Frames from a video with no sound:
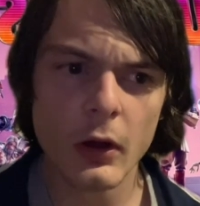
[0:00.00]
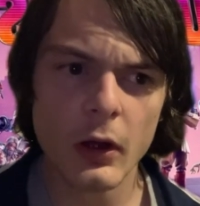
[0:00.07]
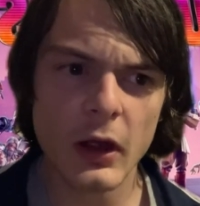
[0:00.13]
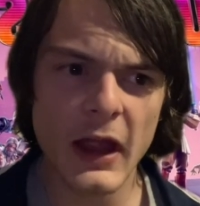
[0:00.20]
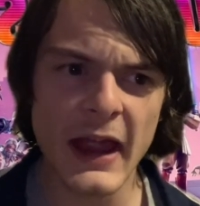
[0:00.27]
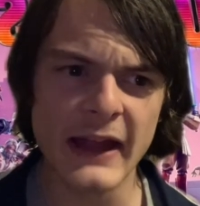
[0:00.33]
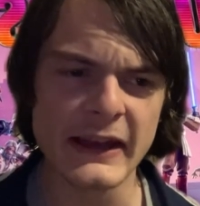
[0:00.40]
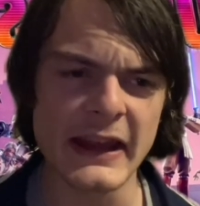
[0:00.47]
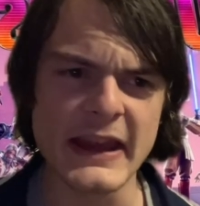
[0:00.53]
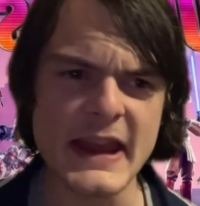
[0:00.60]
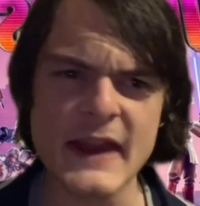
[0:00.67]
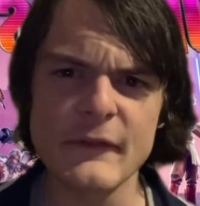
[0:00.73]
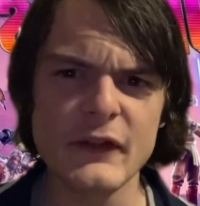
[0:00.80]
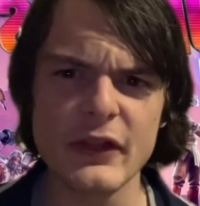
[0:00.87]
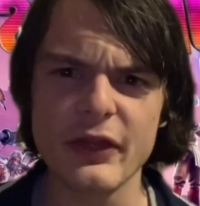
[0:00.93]
And
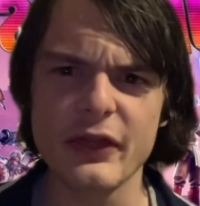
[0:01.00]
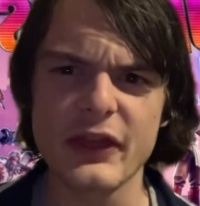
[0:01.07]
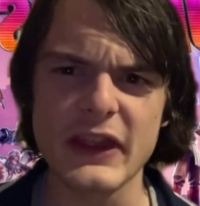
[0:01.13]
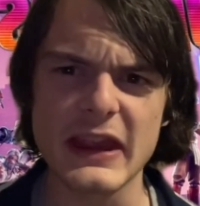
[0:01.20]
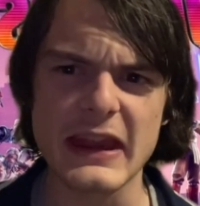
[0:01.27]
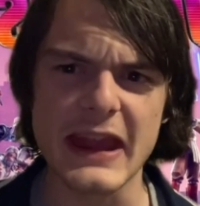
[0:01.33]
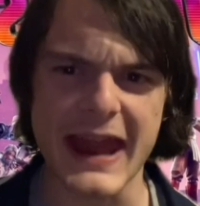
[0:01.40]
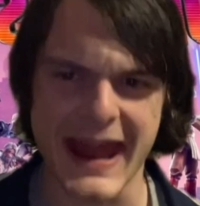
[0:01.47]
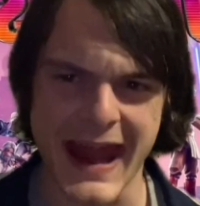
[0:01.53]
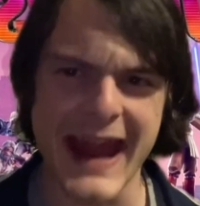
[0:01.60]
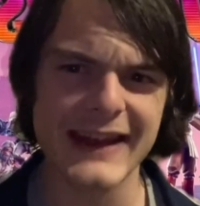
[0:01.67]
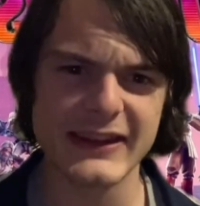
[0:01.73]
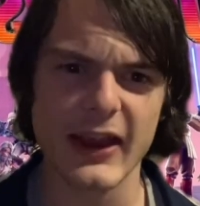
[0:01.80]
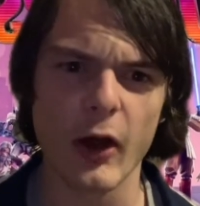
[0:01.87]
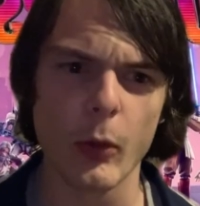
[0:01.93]
even the
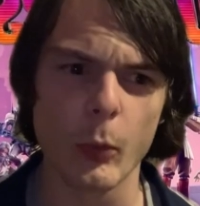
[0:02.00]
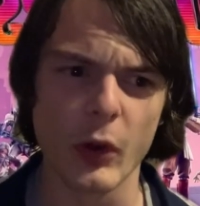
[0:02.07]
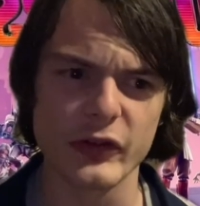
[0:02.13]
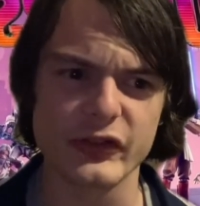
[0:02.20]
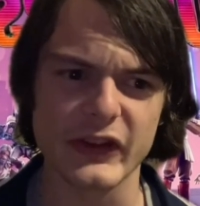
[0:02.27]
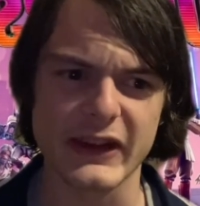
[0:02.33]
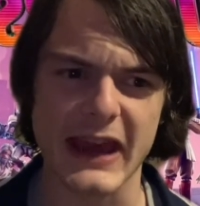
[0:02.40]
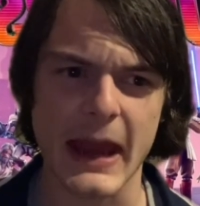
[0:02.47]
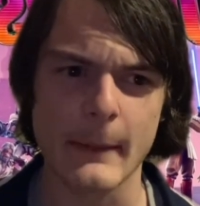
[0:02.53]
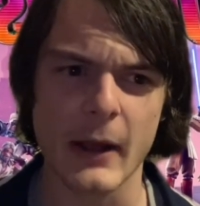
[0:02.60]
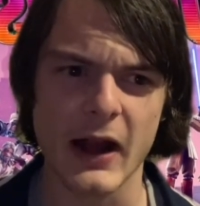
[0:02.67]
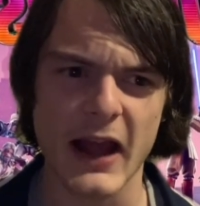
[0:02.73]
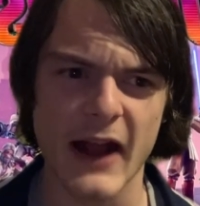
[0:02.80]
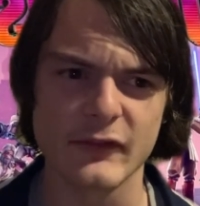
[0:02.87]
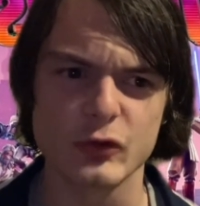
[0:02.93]
handheld ones that came
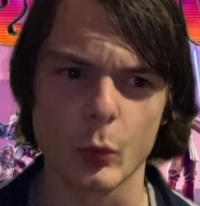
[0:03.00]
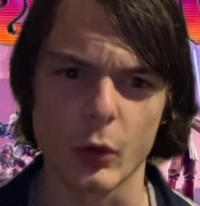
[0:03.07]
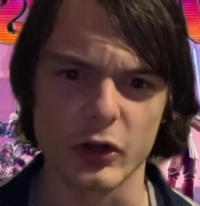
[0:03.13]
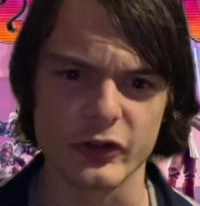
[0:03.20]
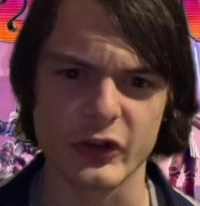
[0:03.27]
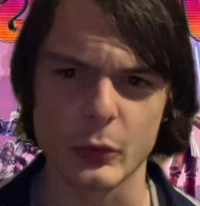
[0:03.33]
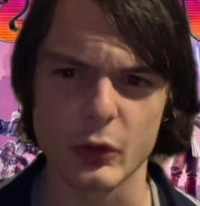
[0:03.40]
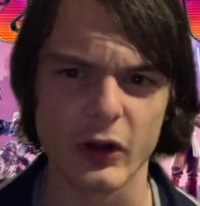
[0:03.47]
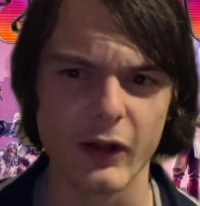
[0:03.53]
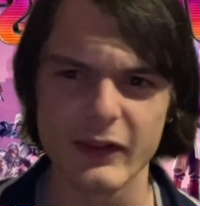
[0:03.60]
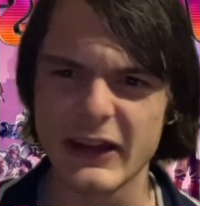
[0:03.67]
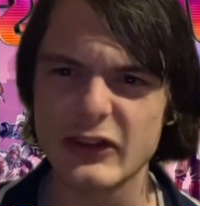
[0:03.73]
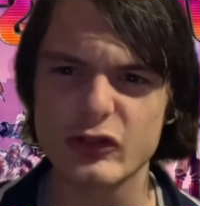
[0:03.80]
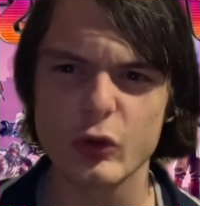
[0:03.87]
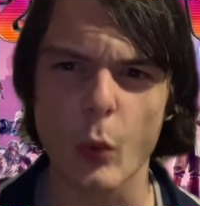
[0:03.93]
out afterwards, they were
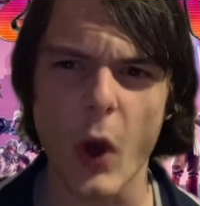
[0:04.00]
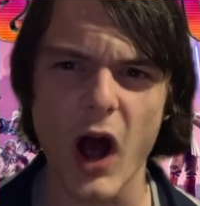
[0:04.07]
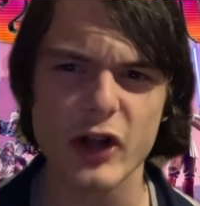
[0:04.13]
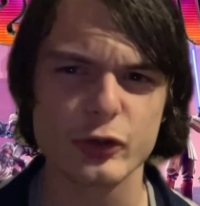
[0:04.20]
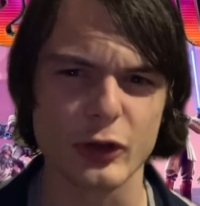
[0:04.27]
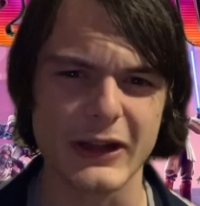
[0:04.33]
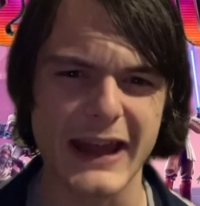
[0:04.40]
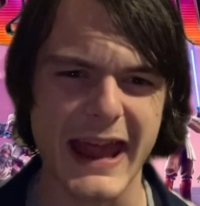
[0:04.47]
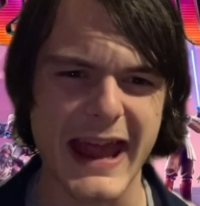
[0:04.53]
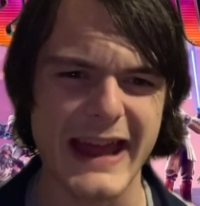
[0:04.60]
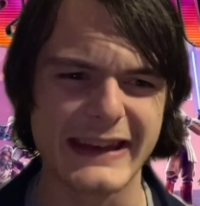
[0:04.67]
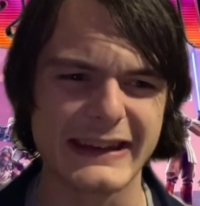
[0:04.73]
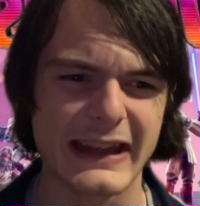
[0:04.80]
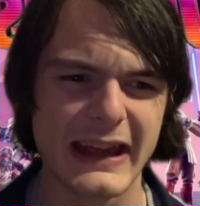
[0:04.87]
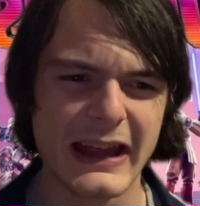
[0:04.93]
Elite Squadron
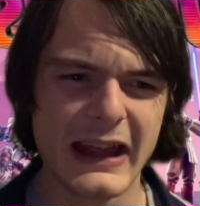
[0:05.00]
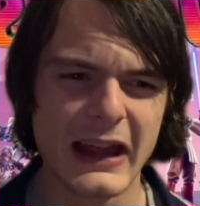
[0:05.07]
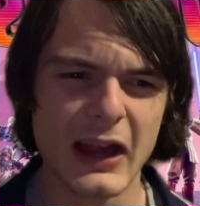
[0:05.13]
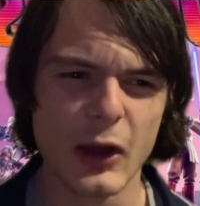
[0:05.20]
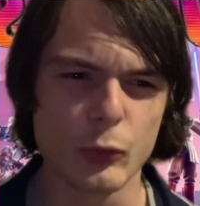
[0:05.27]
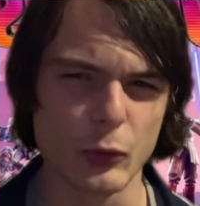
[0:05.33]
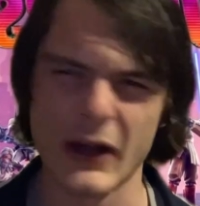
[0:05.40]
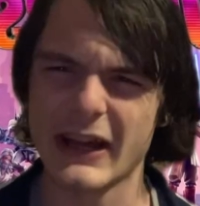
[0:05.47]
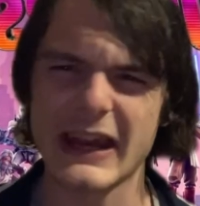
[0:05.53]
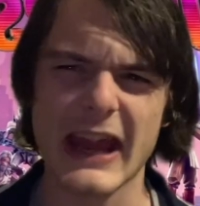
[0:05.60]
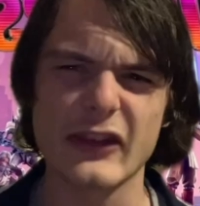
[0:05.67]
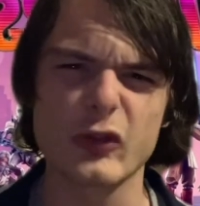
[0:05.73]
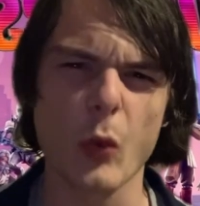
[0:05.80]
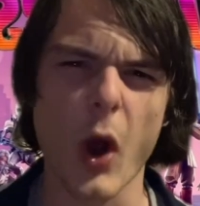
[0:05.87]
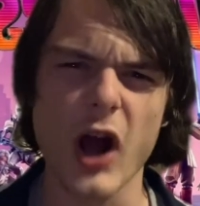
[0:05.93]
and
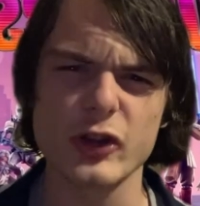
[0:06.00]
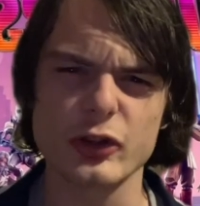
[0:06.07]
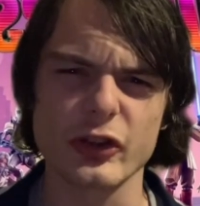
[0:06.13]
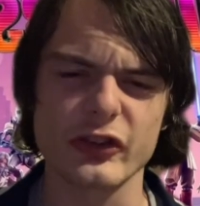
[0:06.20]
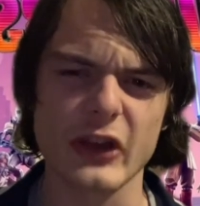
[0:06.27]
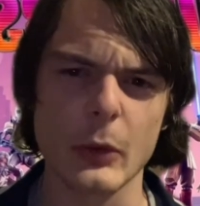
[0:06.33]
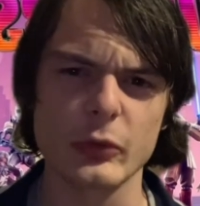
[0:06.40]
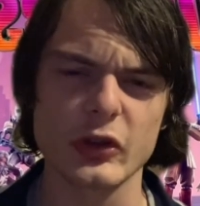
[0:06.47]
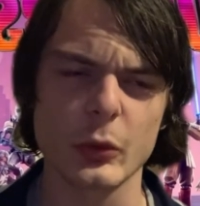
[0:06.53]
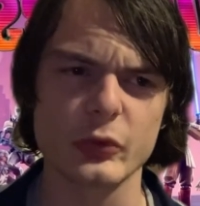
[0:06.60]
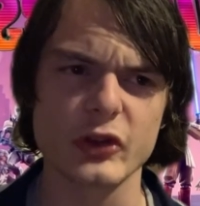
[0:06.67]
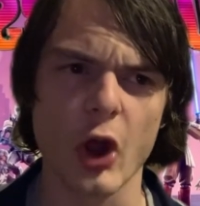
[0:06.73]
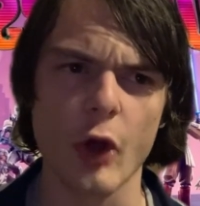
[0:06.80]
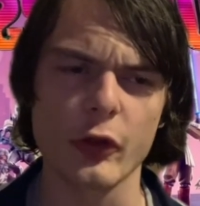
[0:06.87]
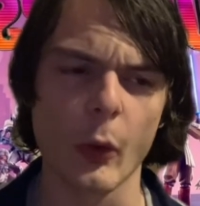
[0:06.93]
Renegade Squadron, is that what it was
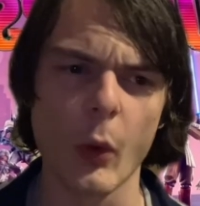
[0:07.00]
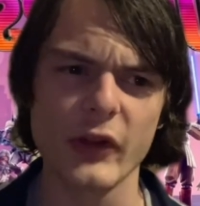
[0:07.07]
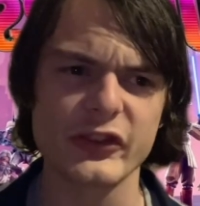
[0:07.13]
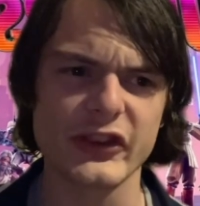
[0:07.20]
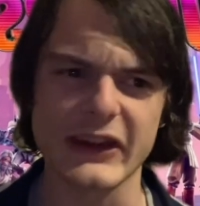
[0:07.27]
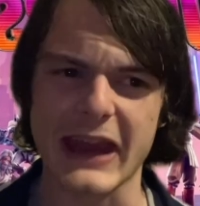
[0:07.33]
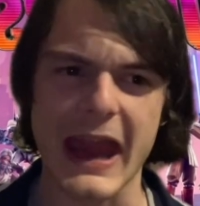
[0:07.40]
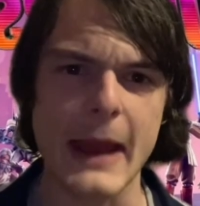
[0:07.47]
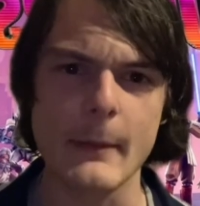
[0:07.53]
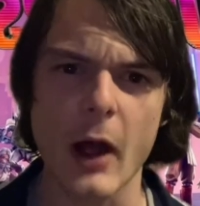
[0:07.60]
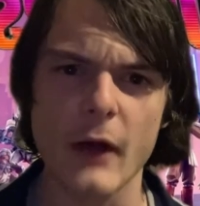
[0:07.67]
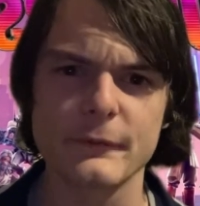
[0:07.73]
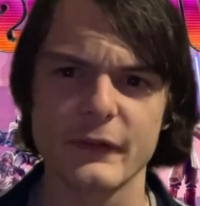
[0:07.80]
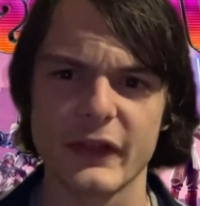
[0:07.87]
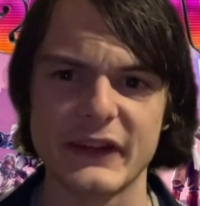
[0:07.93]
called? The ones that came
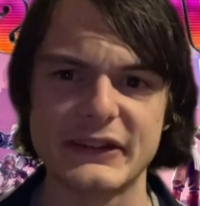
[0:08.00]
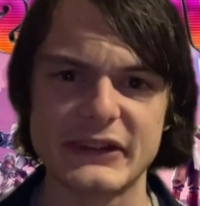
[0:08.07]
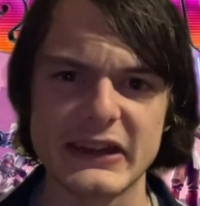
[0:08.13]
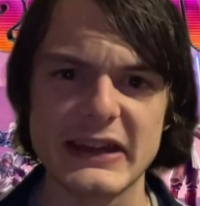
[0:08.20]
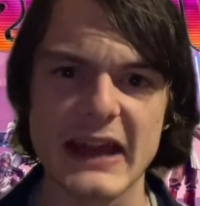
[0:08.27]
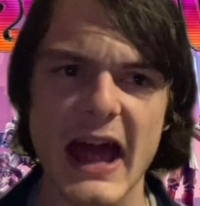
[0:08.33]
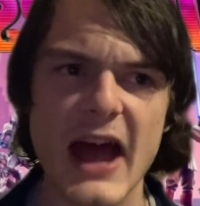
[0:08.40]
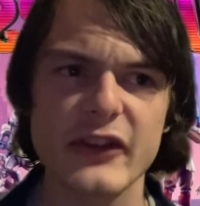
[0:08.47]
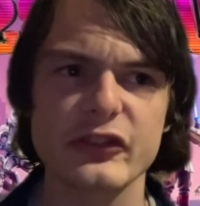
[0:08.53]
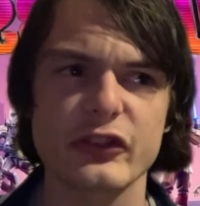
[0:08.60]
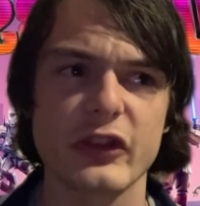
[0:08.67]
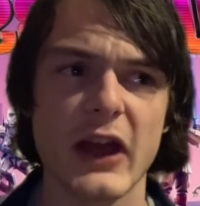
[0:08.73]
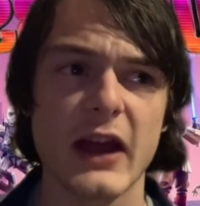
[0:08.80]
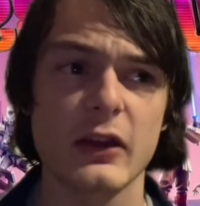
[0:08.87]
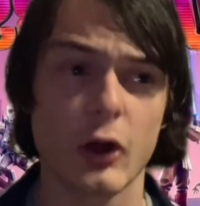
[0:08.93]
out for the DS
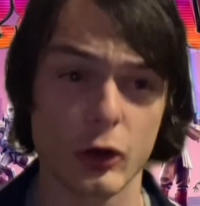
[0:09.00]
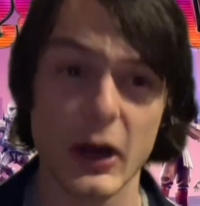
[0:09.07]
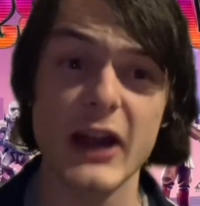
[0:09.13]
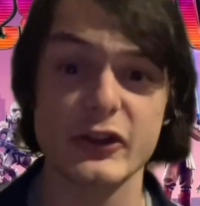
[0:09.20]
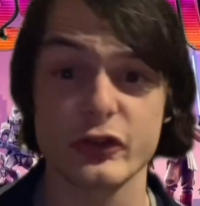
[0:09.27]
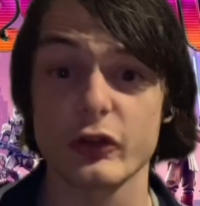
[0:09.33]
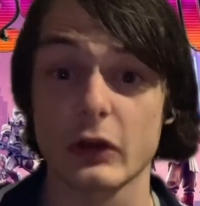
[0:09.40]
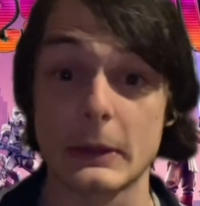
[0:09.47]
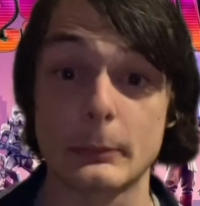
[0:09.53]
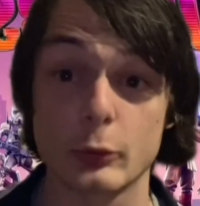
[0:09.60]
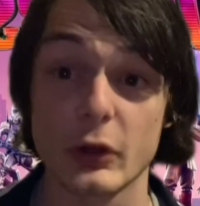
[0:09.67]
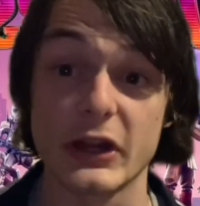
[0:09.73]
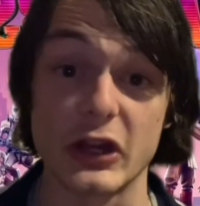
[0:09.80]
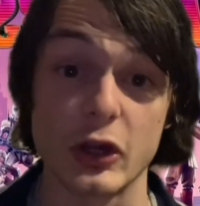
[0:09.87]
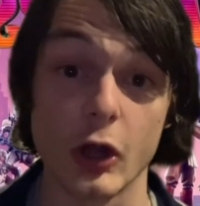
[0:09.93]
that are actually
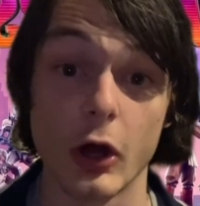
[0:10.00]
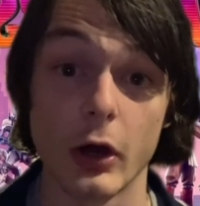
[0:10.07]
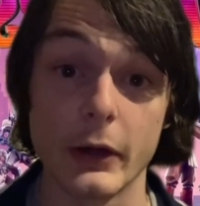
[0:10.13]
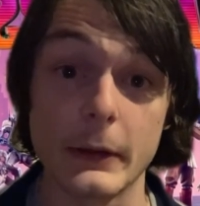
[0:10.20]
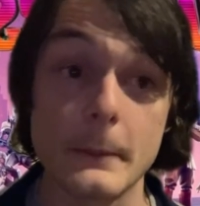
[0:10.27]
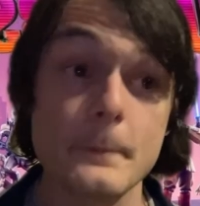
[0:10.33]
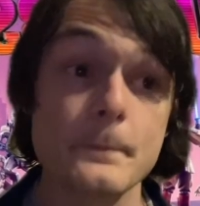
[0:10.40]
pretty good.